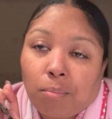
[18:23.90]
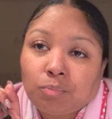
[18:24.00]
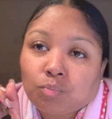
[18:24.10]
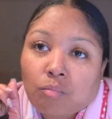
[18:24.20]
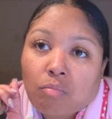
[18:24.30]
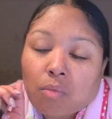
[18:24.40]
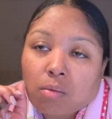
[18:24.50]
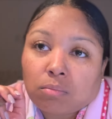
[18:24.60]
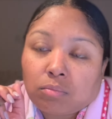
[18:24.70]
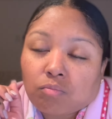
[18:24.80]

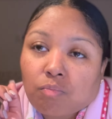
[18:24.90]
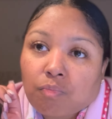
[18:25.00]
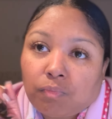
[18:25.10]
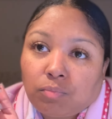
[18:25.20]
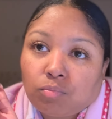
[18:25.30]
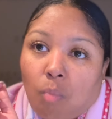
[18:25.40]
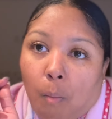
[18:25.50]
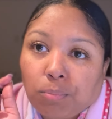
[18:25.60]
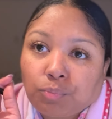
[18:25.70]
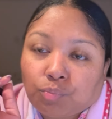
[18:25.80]
(silence)